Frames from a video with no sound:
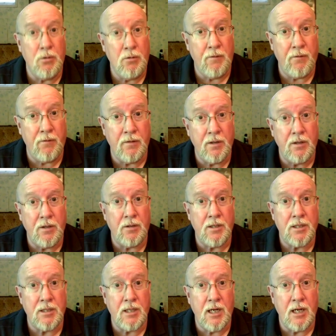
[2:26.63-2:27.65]
Proof
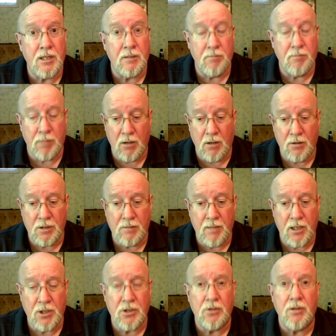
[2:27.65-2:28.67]
your discussion
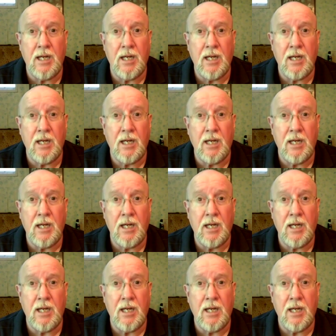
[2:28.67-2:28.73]
post.